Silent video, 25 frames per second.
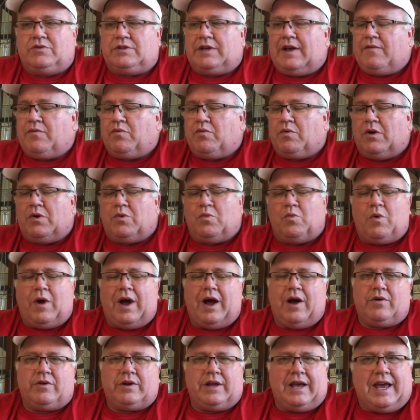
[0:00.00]
I've run
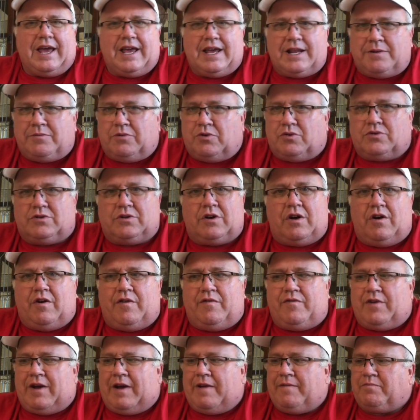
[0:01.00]
wild animals off.
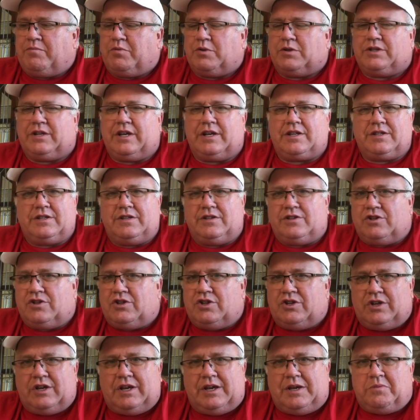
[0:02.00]
I've protected the
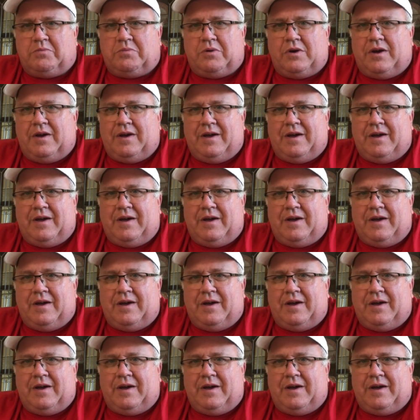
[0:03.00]
sheep.